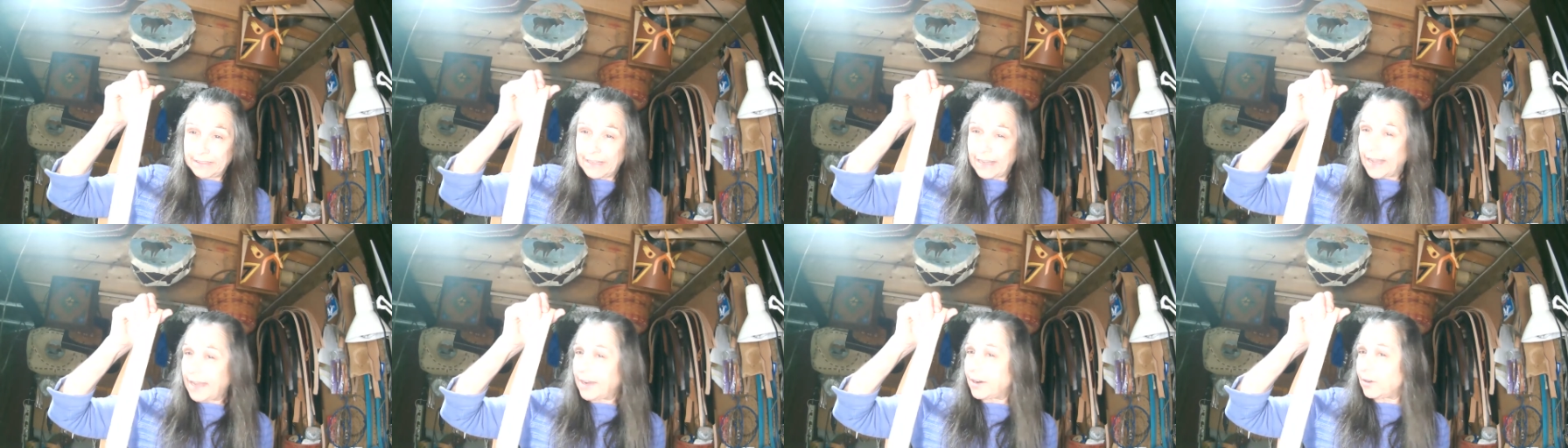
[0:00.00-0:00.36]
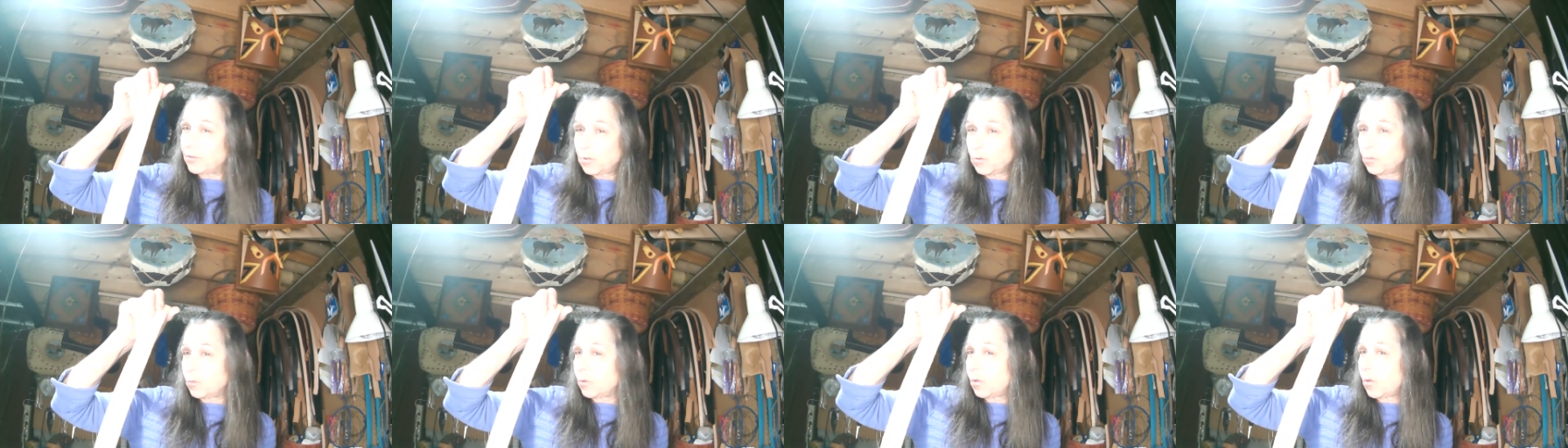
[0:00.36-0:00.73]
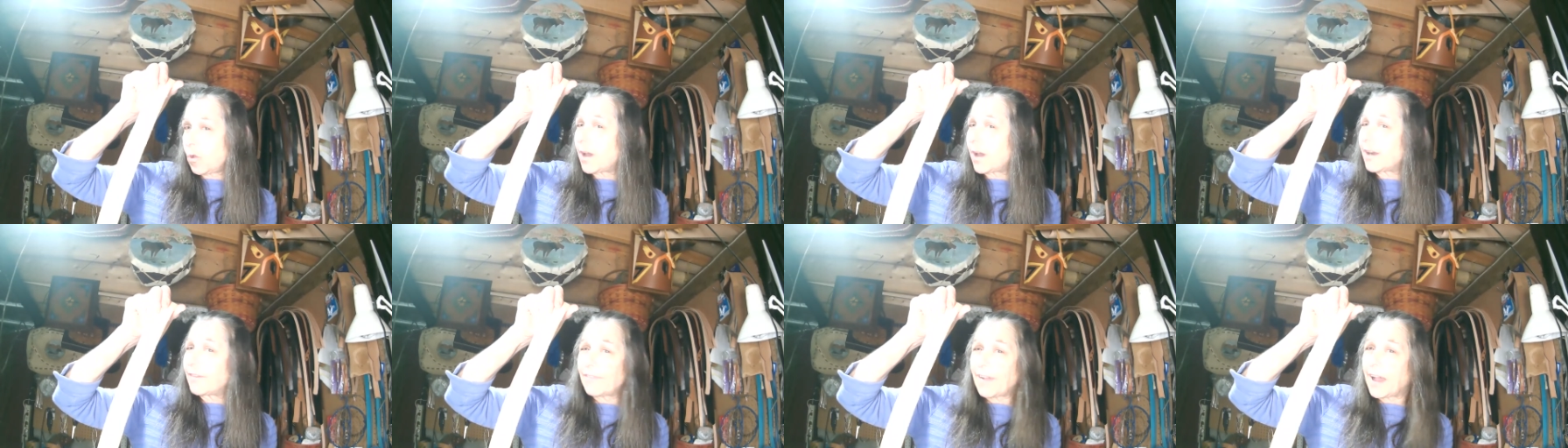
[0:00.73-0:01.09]
I don't do a
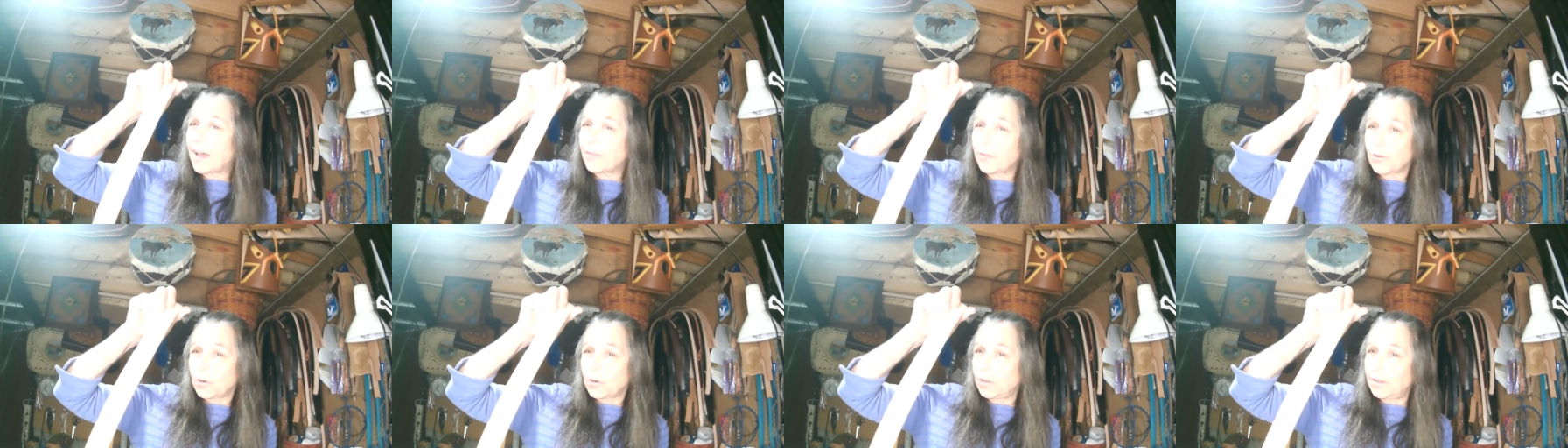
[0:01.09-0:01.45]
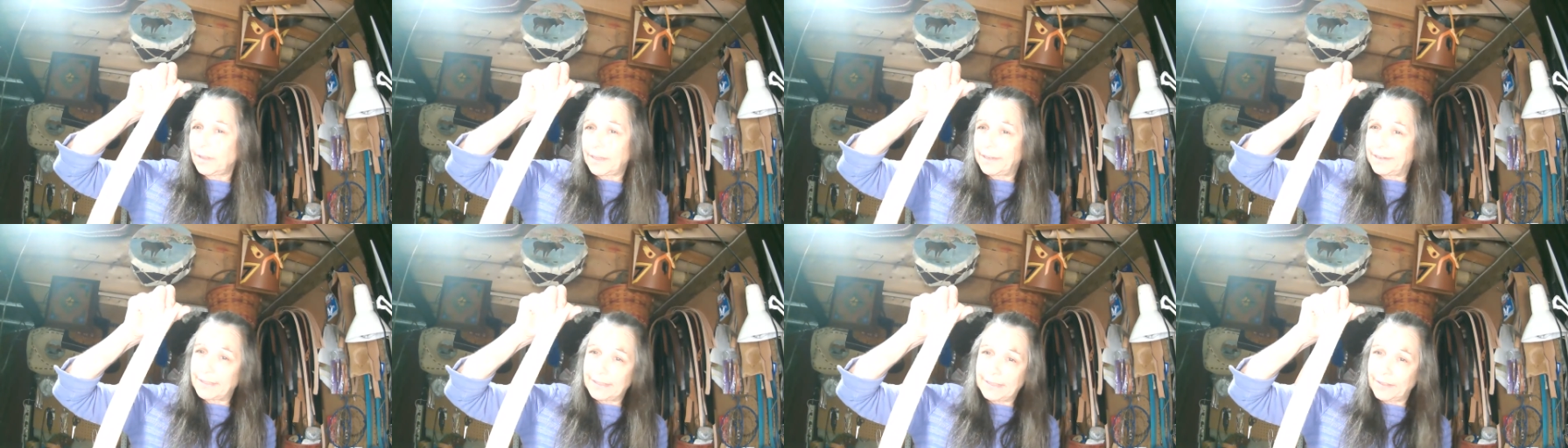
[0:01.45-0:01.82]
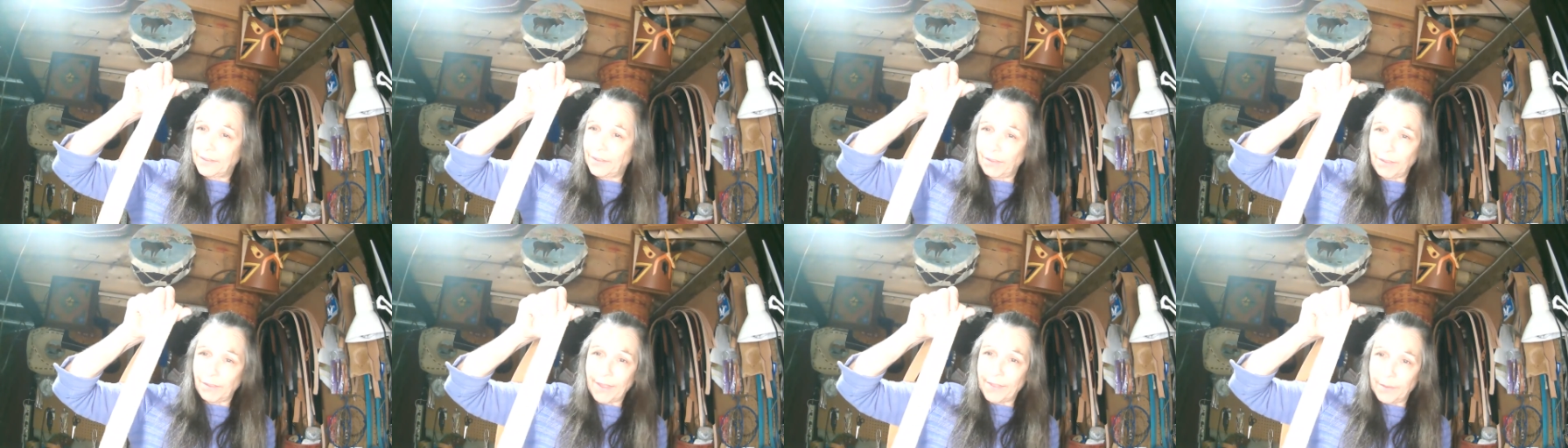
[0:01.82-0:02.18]
lot of other cleaning to
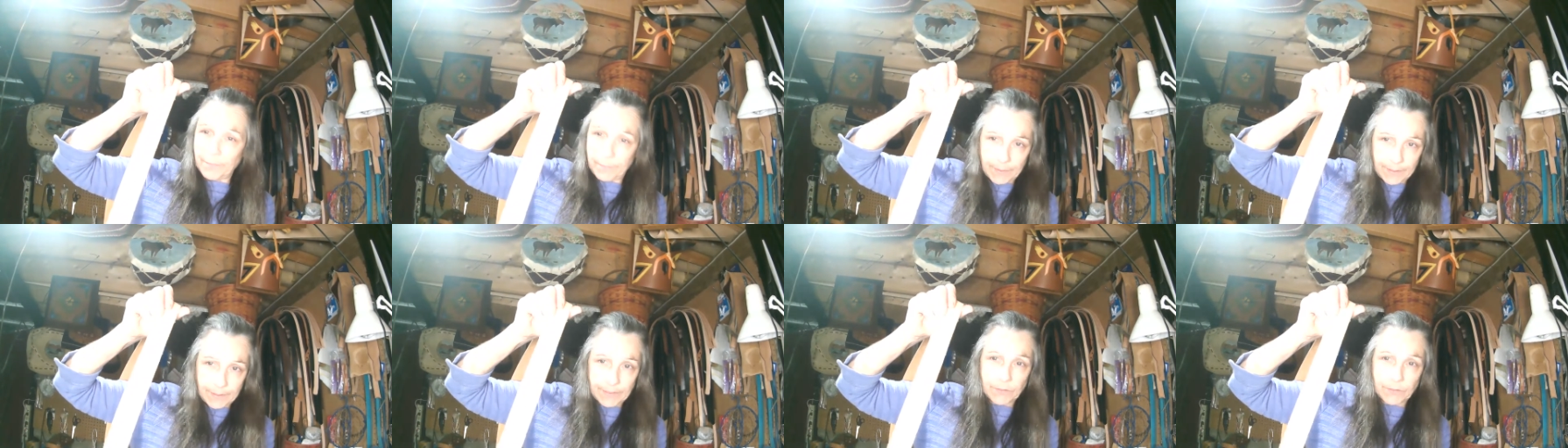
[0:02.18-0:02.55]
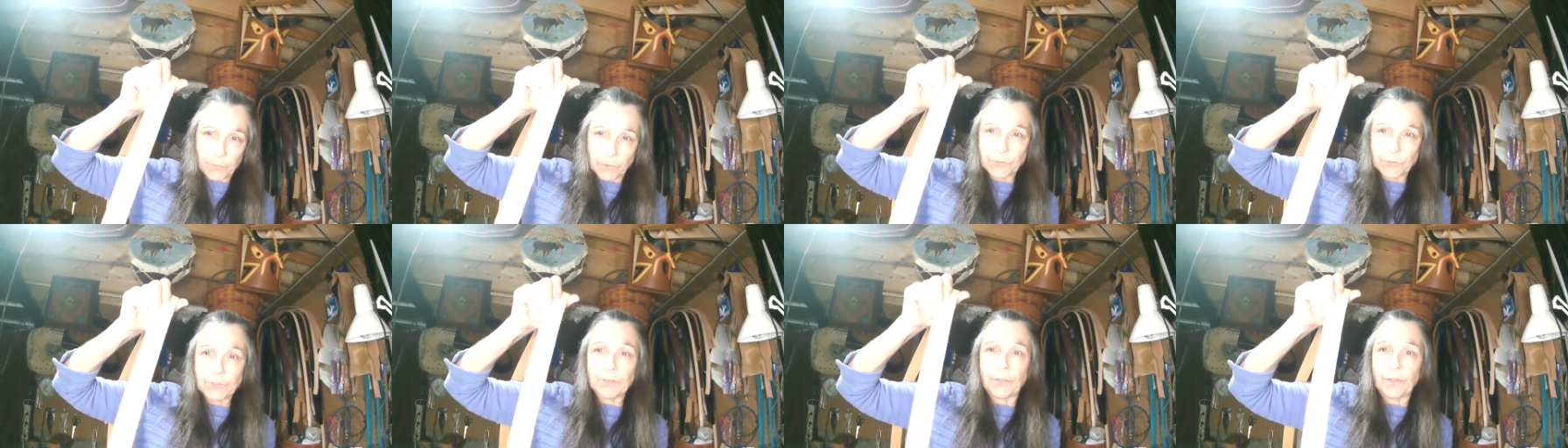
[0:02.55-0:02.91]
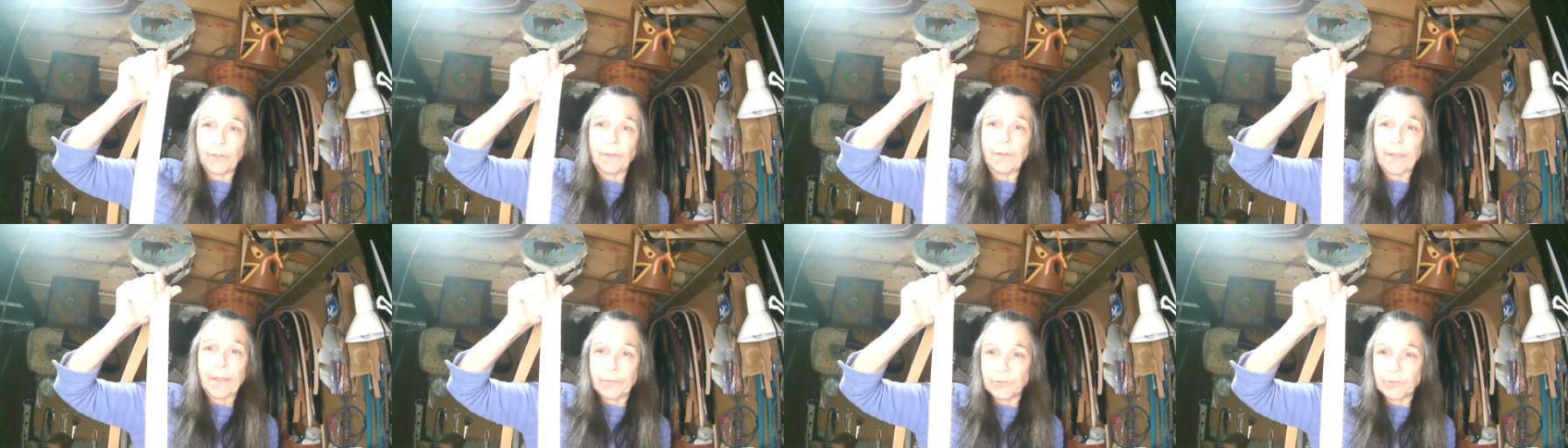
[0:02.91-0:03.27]
the leather because most of the
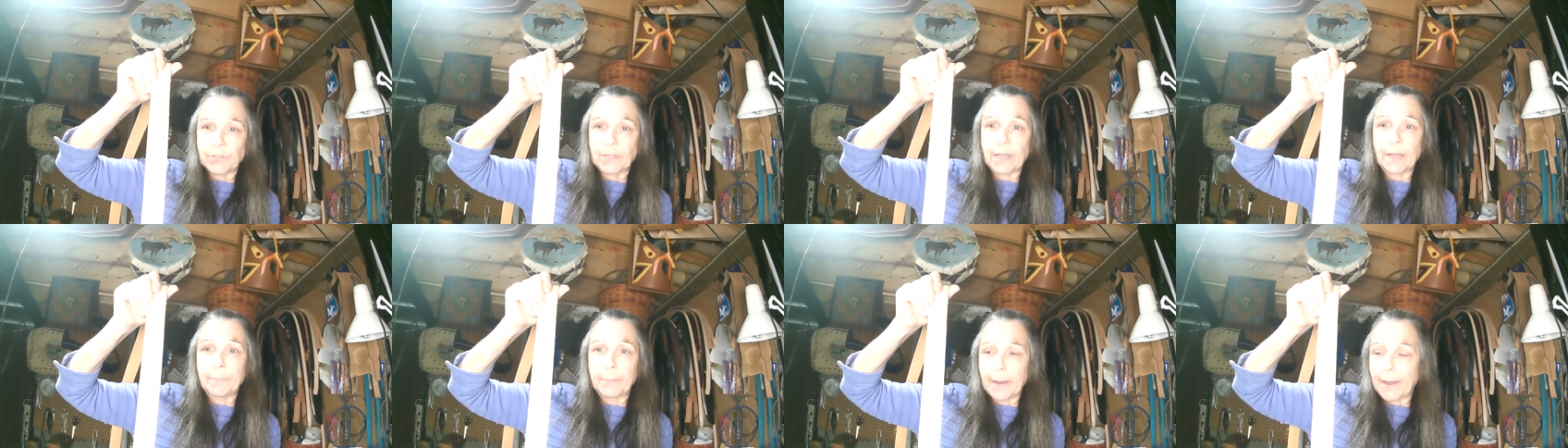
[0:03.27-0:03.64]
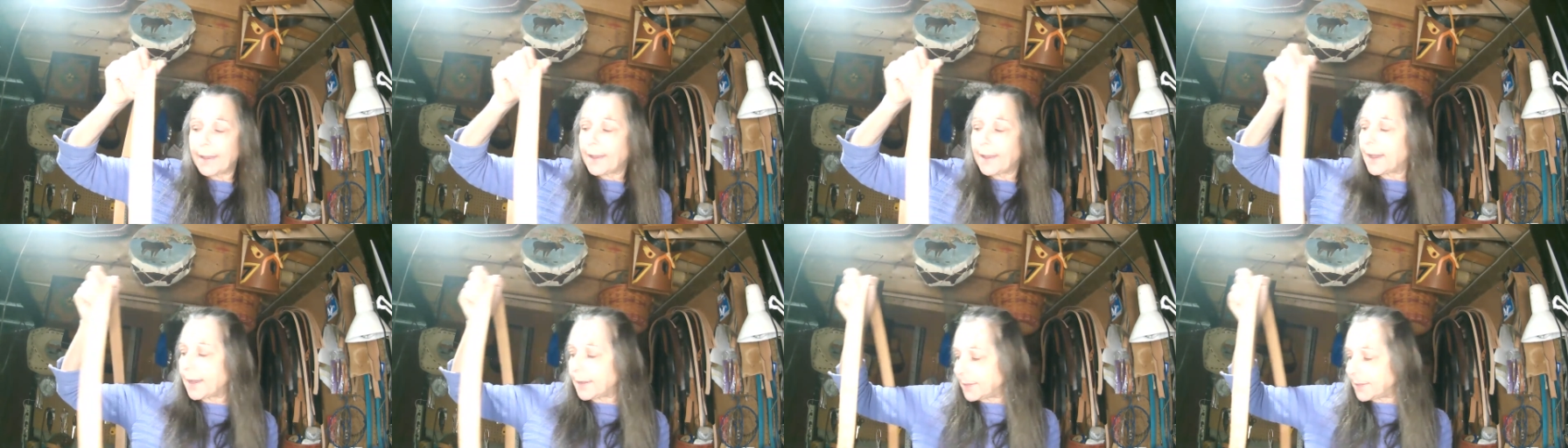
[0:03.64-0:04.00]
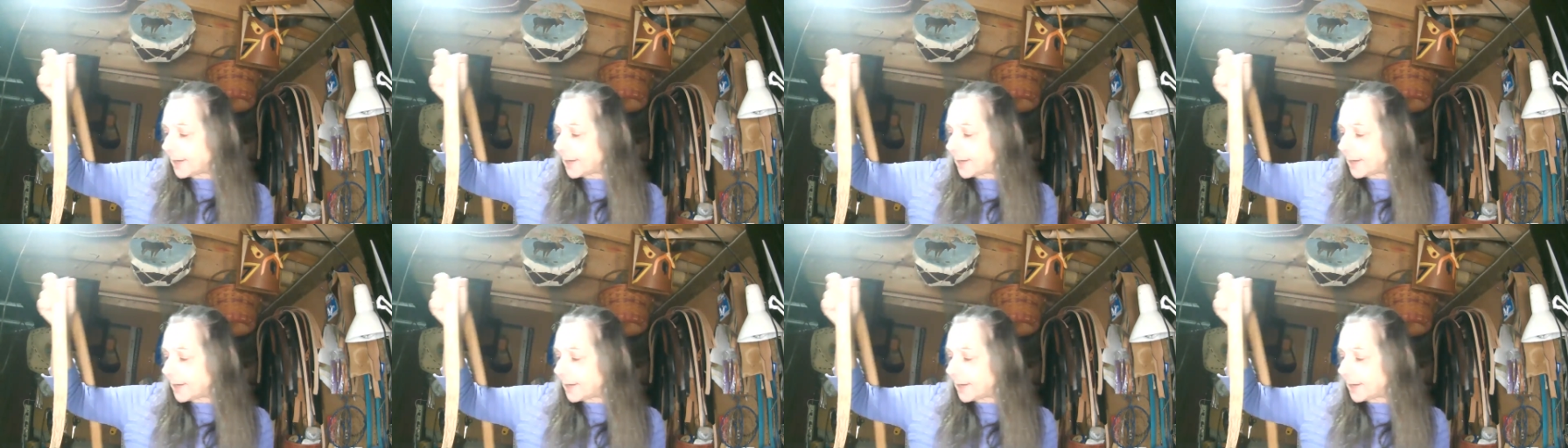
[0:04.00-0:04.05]
leathers I buy are